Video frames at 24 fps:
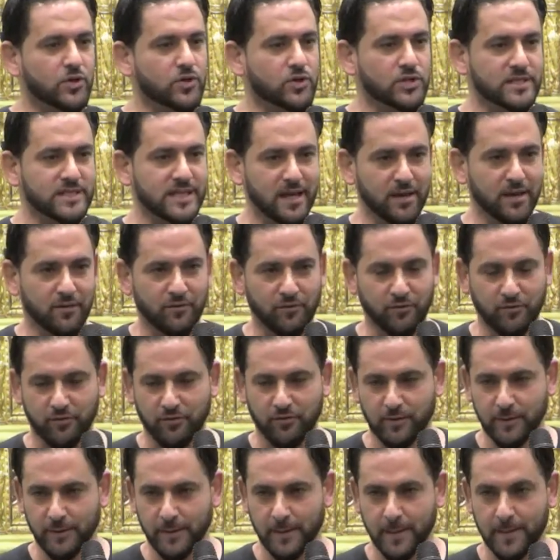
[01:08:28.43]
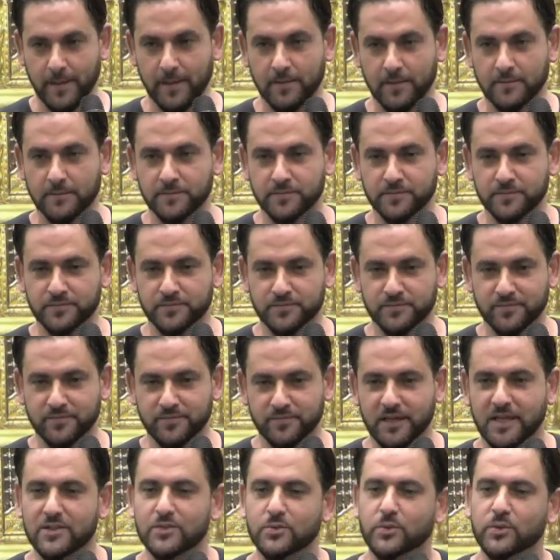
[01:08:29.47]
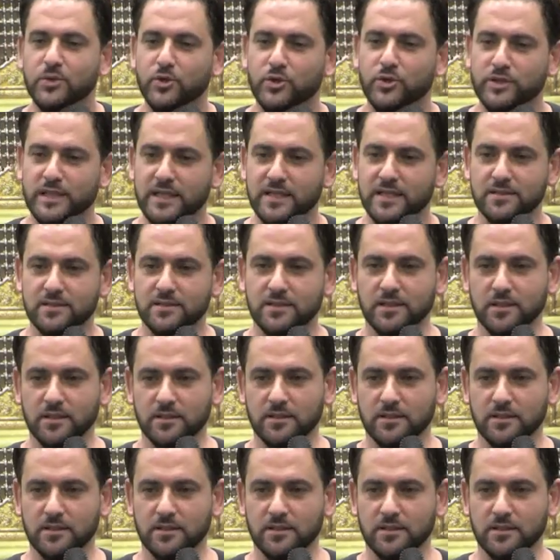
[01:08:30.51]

safe. It's when you're tested.